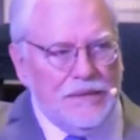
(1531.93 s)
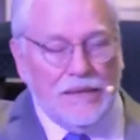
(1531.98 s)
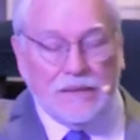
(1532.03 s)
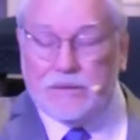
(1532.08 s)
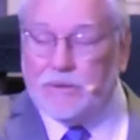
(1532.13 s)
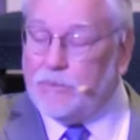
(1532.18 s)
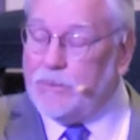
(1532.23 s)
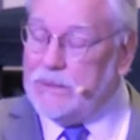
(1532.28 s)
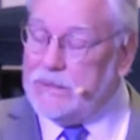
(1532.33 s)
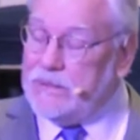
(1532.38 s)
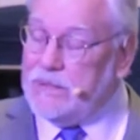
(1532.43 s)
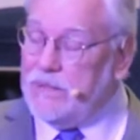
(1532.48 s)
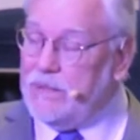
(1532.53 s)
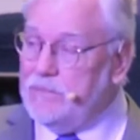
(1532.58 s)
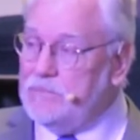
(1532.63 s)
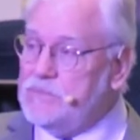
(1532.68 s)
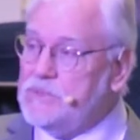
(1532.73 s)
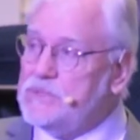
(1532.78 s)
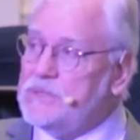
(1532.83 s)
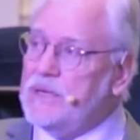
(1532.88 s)
the redeemed
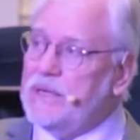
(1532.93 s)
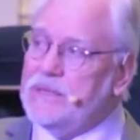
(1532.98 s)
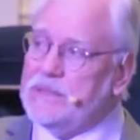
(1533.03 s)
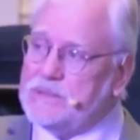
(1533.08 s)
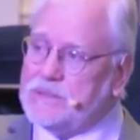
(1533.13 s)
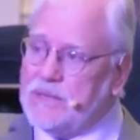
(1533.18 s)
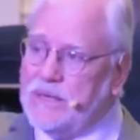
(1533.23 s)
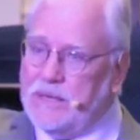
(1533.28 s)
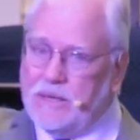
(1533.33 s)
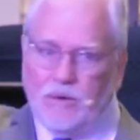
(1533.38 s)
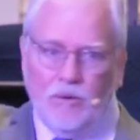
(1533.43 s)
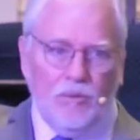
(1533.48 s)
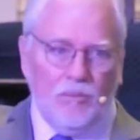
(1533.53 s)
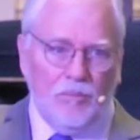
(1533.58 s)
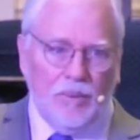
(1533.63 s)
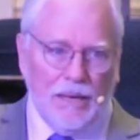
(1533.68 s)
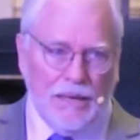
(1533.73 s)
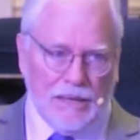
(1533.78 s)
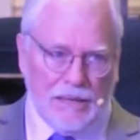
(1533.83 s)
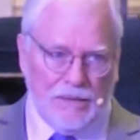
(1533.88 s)
saints can go
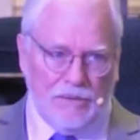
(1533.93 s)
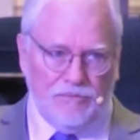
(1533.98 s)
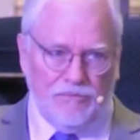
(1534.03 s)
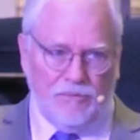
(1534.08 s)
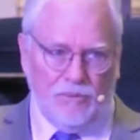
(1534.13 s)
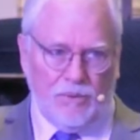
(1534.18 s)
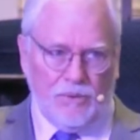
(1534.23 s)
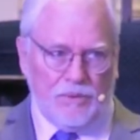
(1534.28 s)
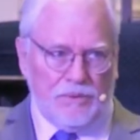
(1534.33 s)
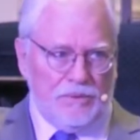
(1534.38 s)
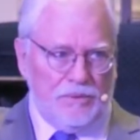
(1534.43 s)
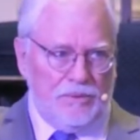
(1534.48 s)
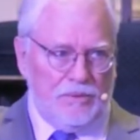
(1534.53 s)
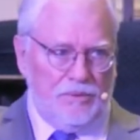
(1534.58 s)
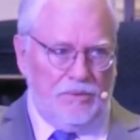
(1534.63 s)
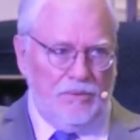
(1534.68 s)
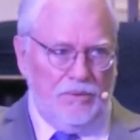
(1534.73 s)
back and forth to.